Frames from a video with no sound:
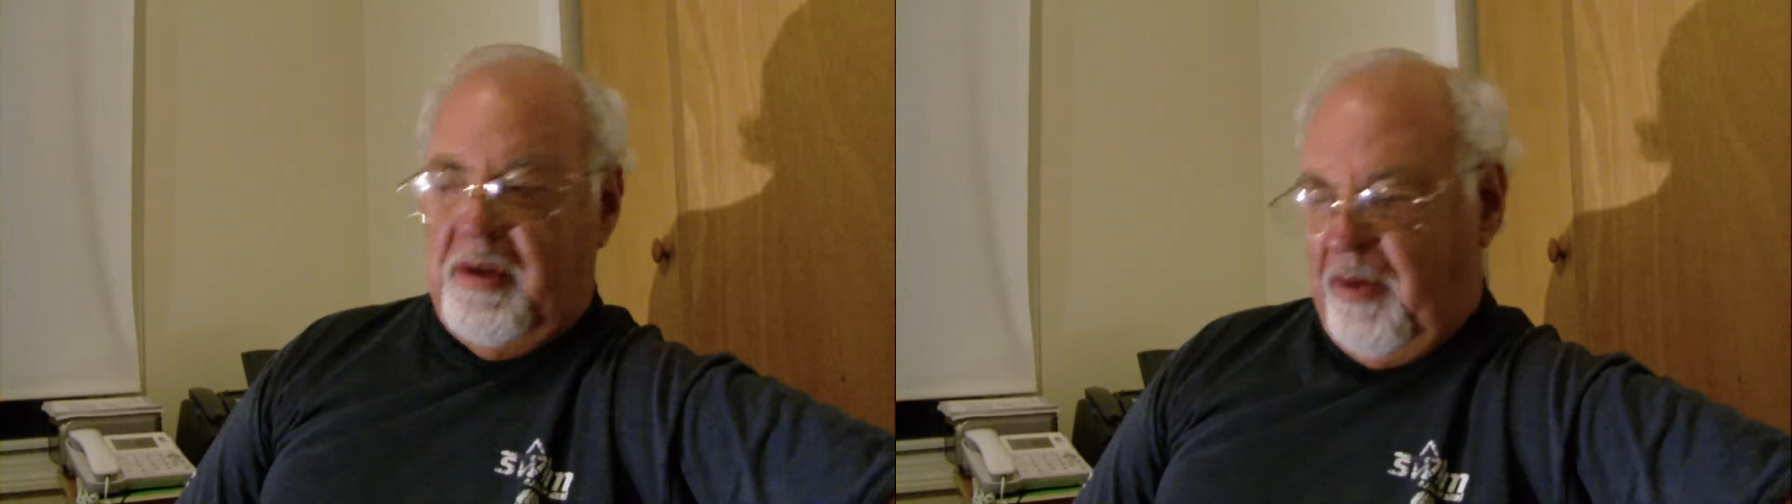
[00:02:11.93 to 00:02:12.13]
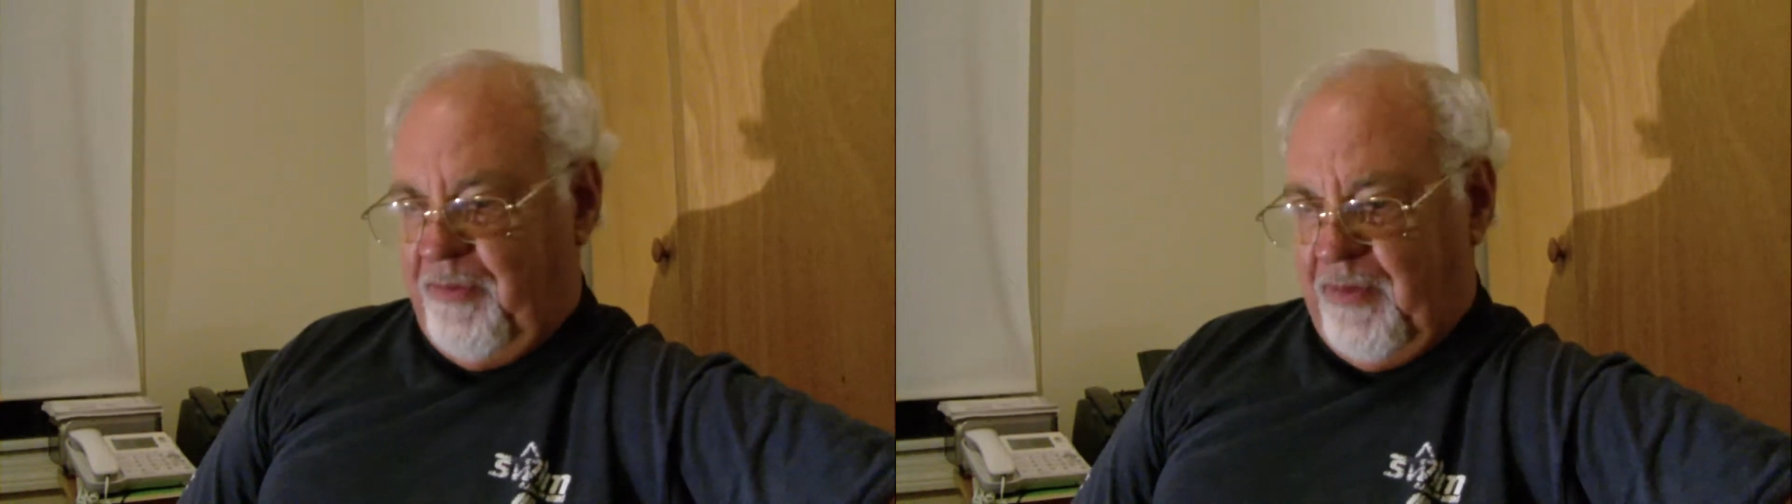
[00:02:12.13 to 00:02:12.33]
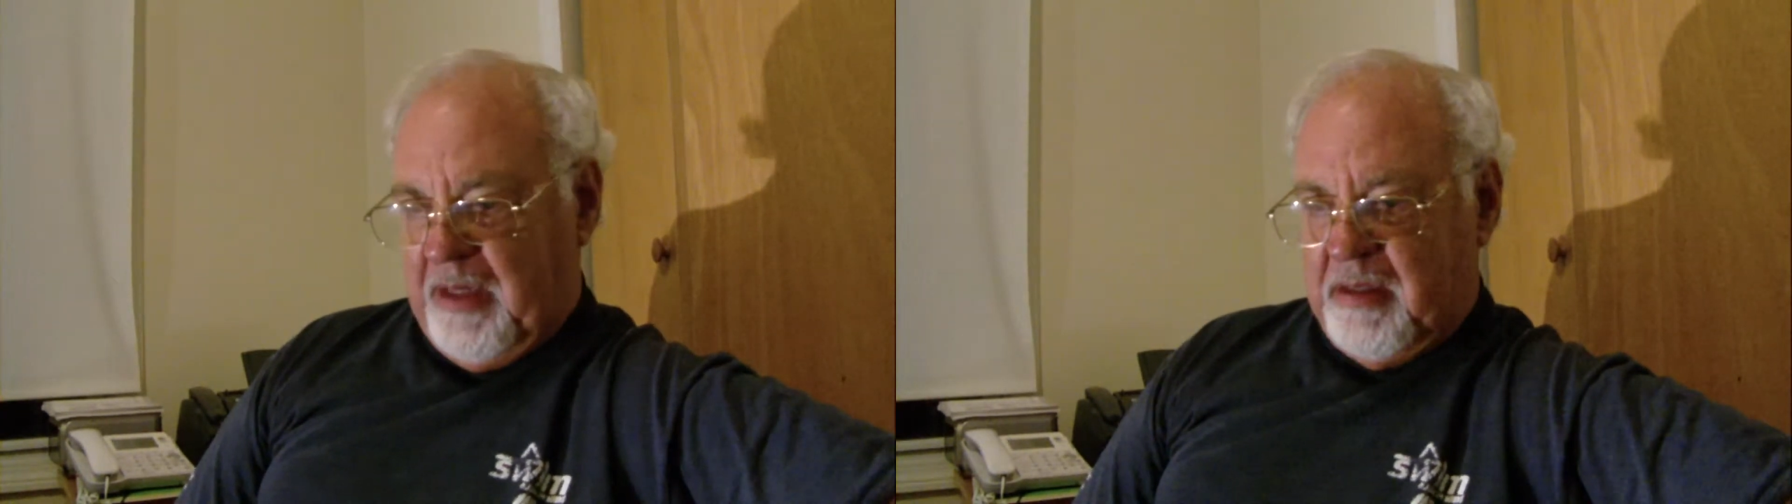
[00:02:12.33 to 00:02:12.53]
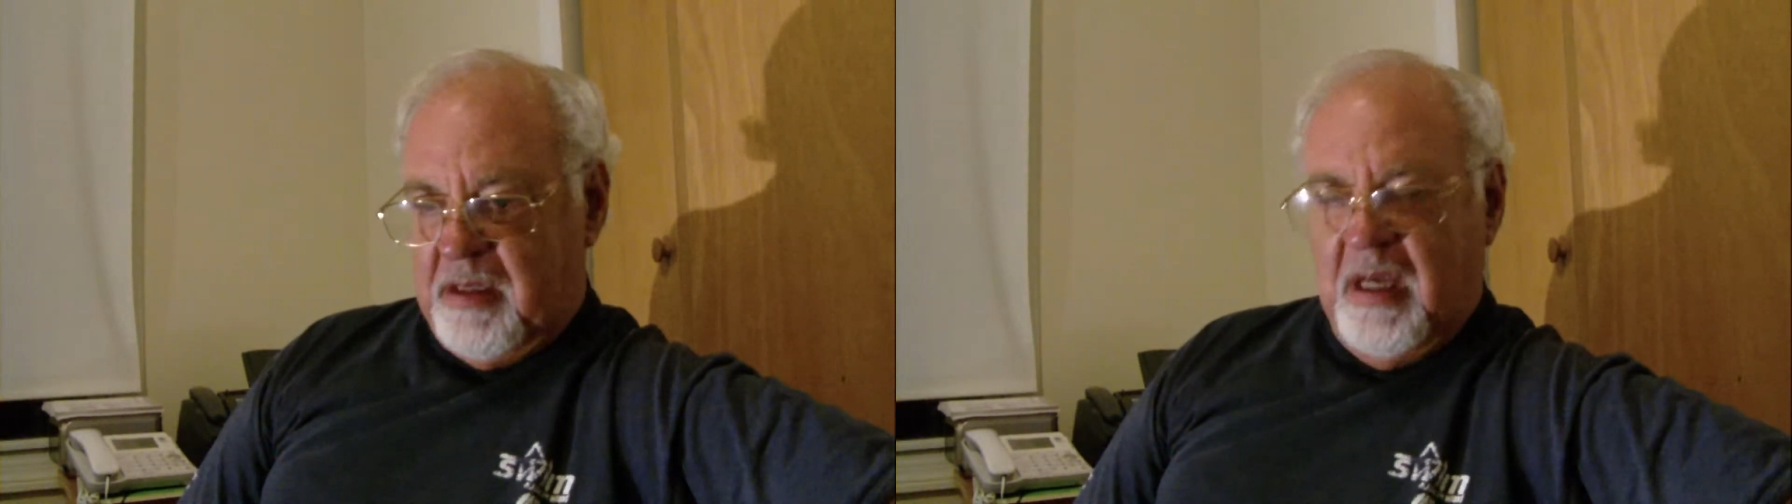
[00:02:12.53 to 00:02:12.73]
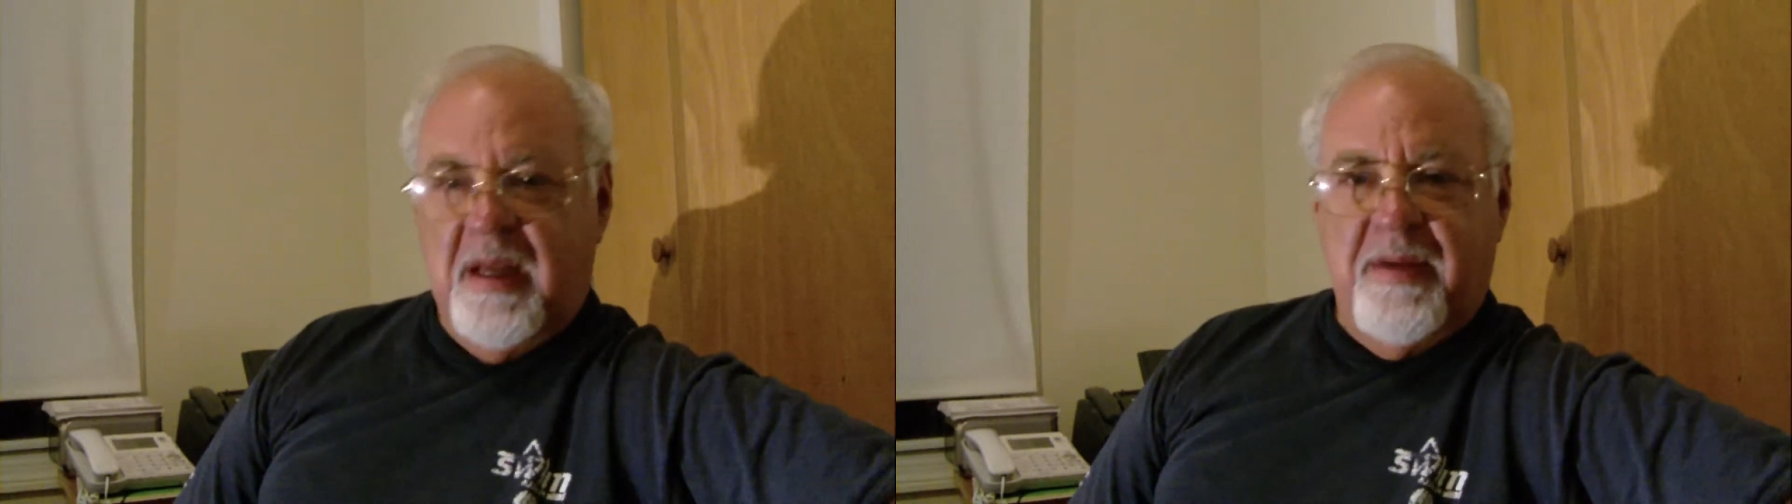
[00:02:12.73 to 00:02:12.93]

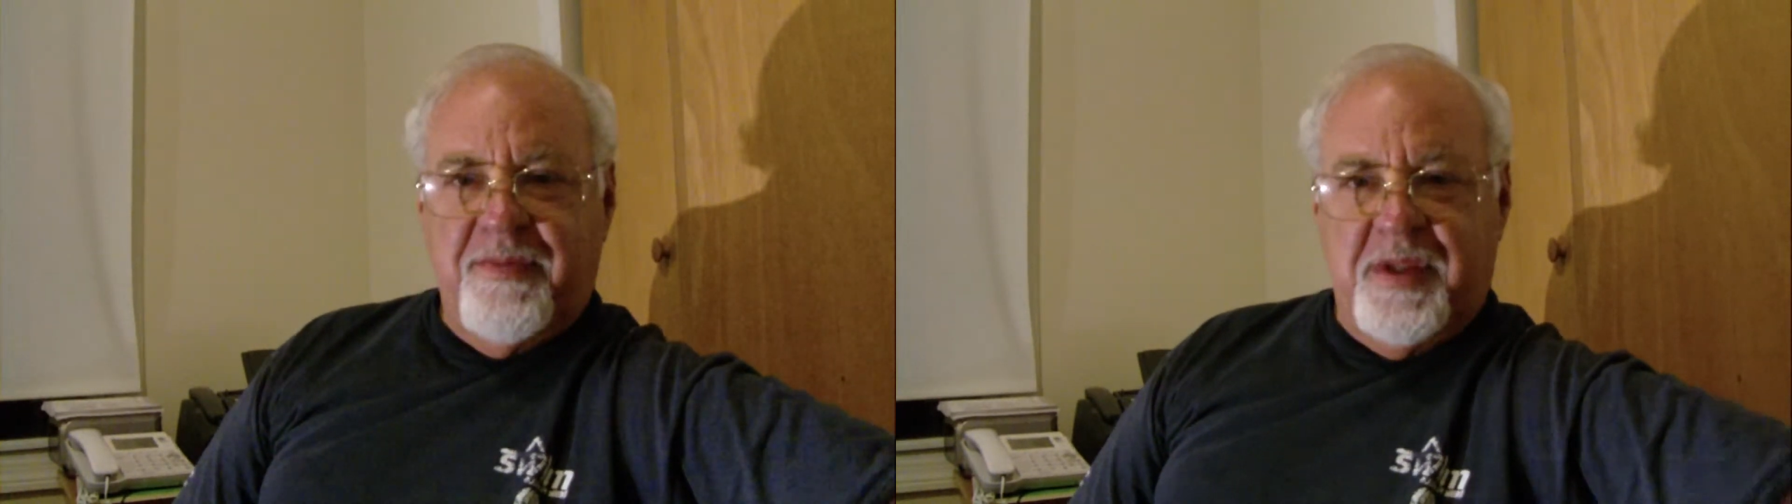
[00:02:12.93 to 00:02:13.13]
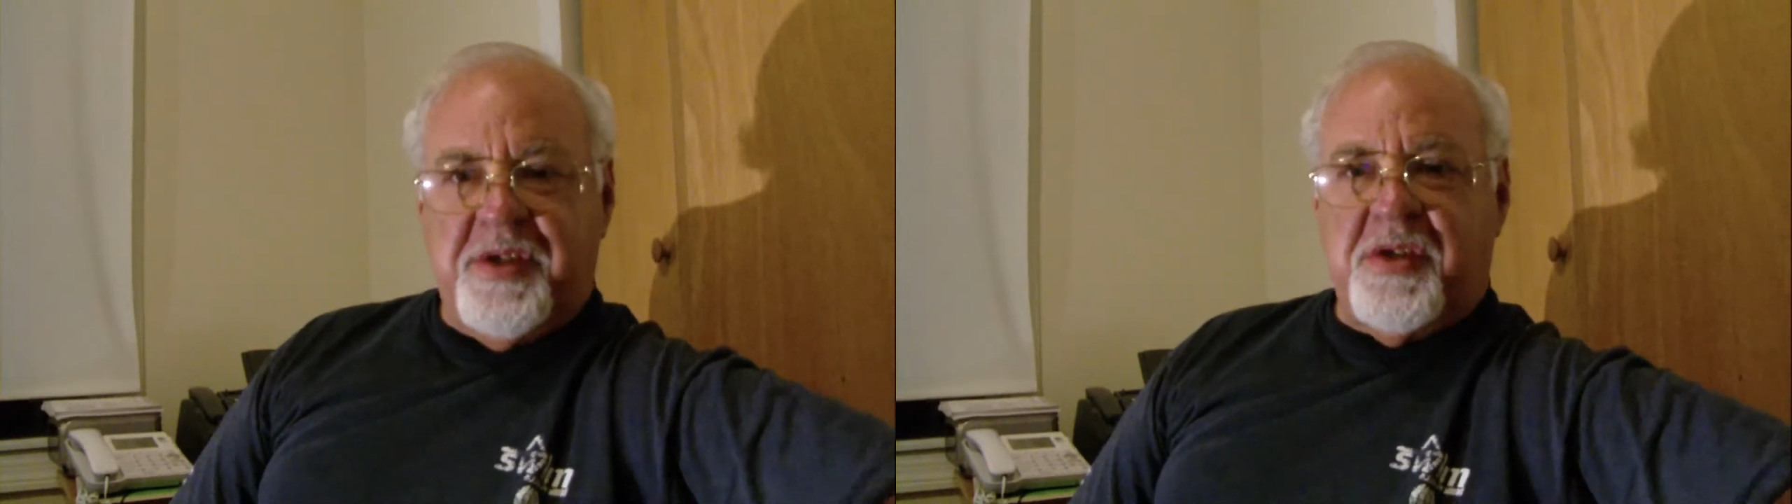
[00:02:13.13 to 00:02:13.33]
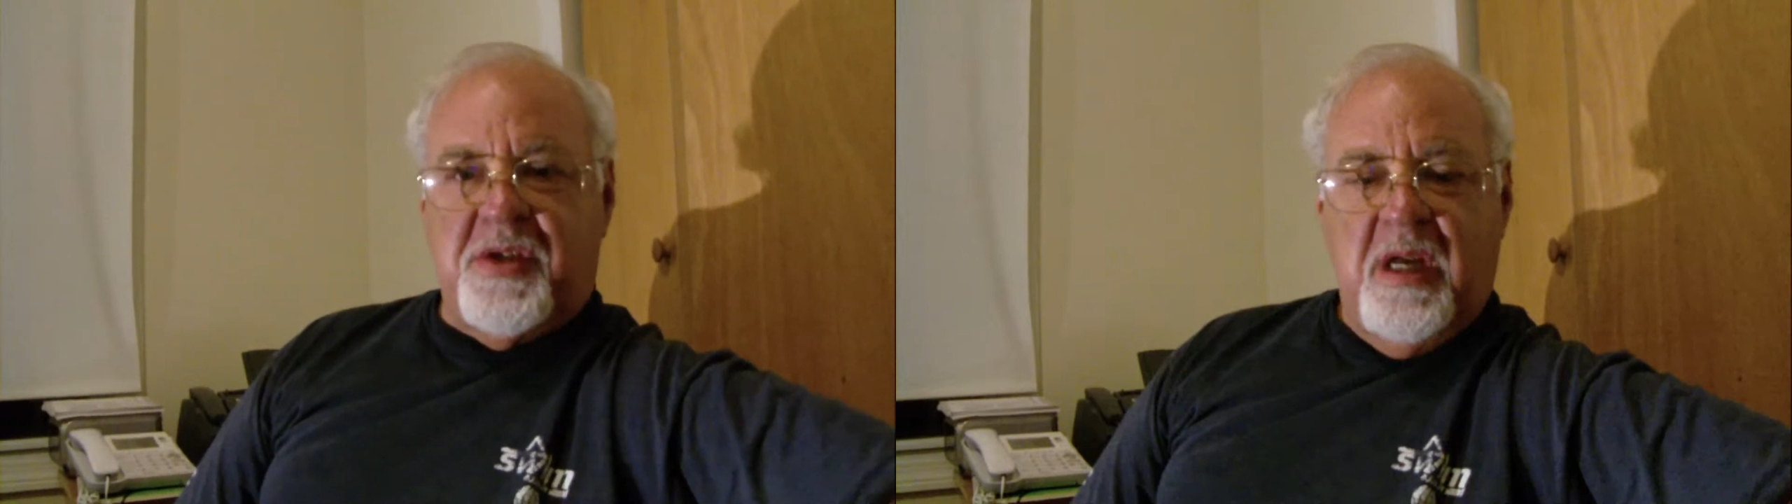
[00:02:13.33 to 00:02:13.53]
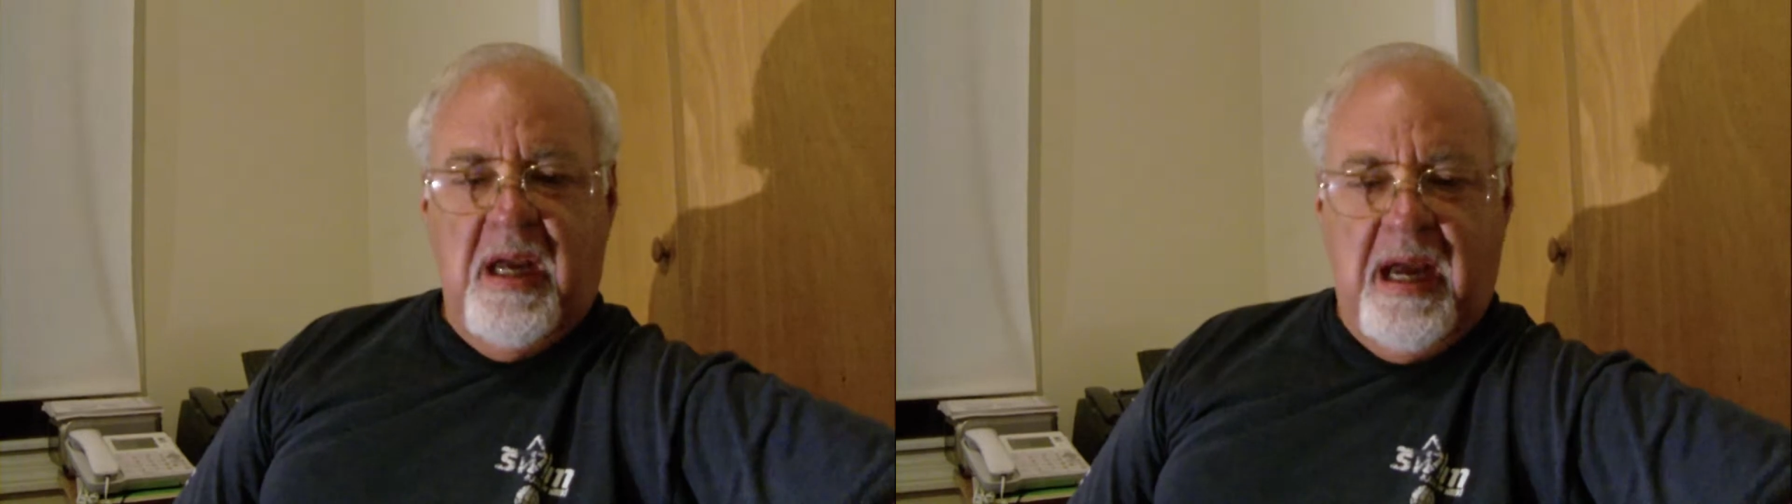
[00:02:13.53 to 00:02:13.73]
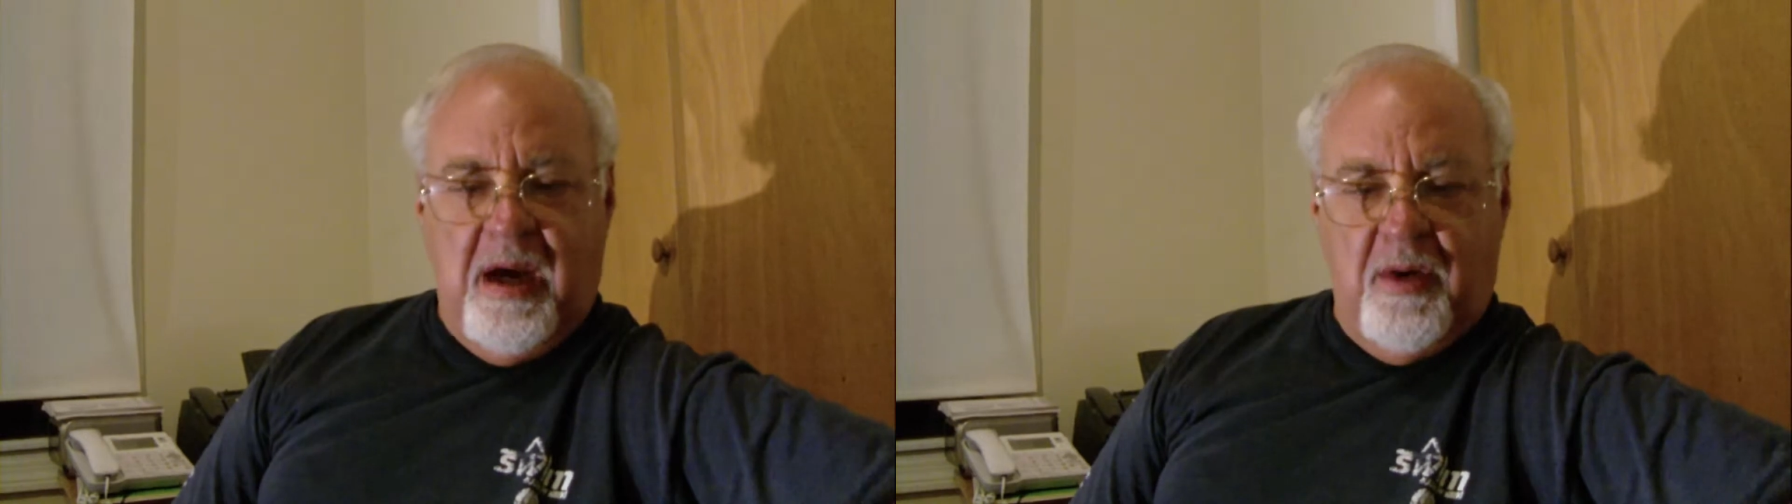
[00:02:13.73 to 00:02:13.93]
defense. This is
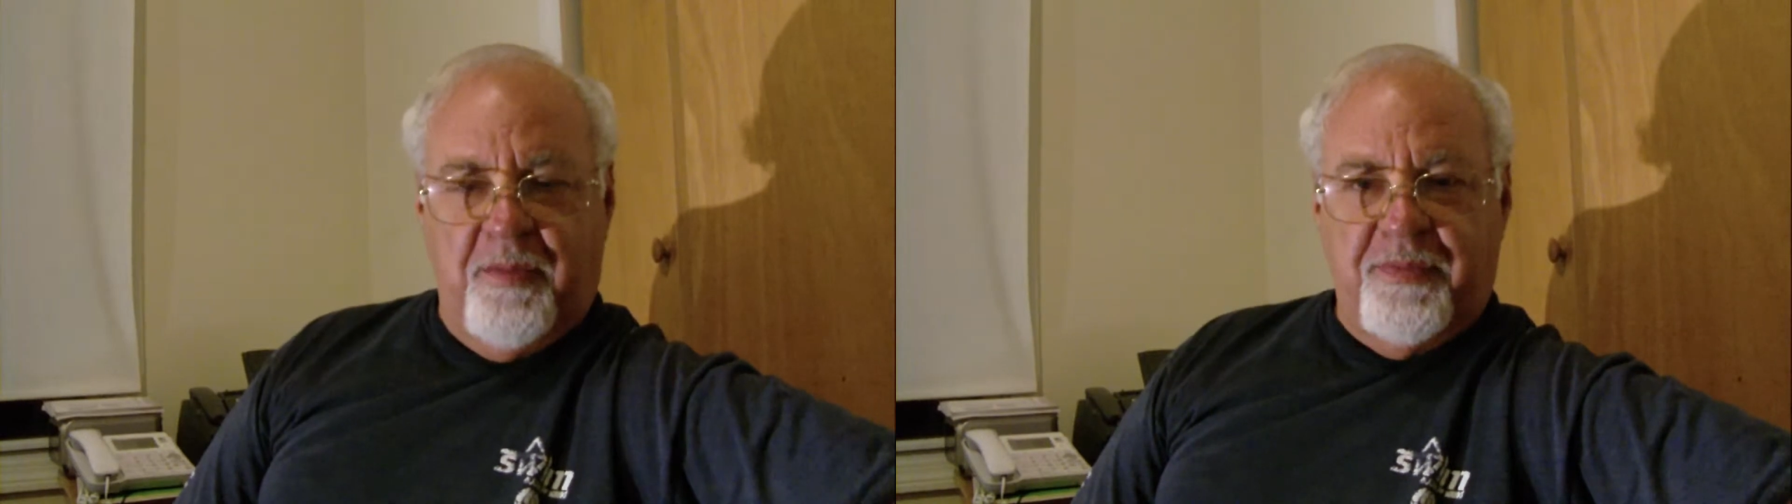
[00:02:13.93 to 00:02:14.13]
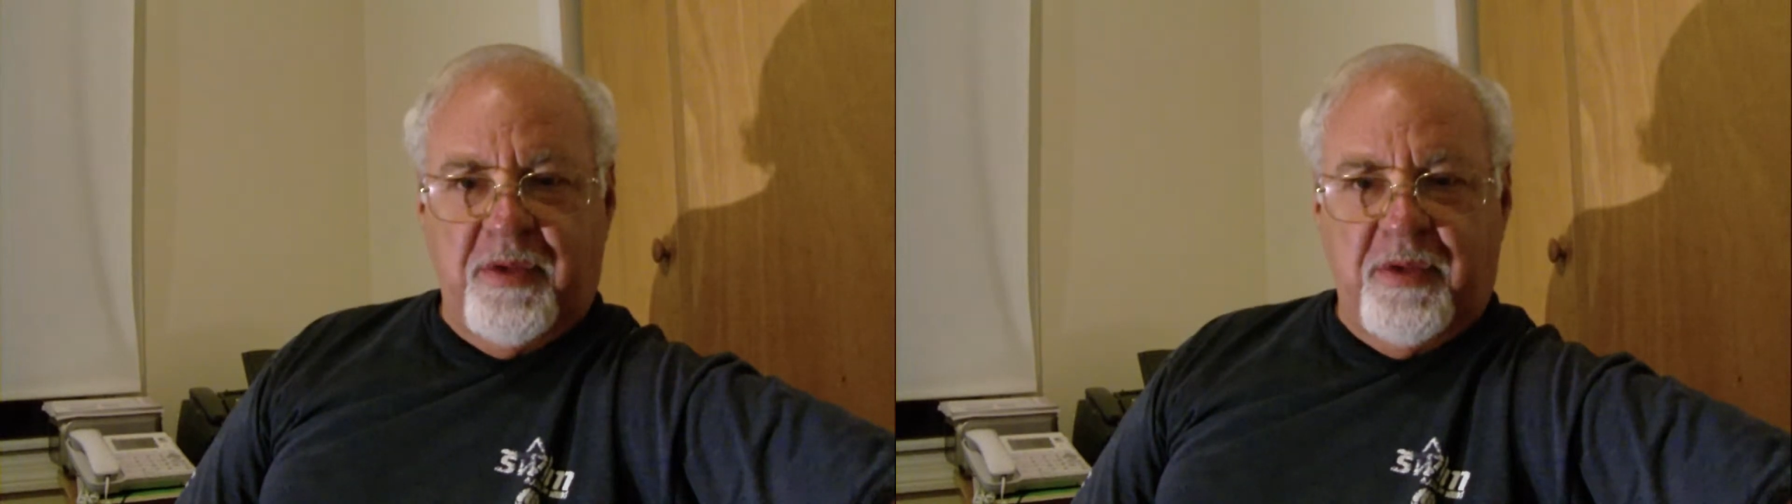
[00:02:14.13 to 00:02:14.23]
how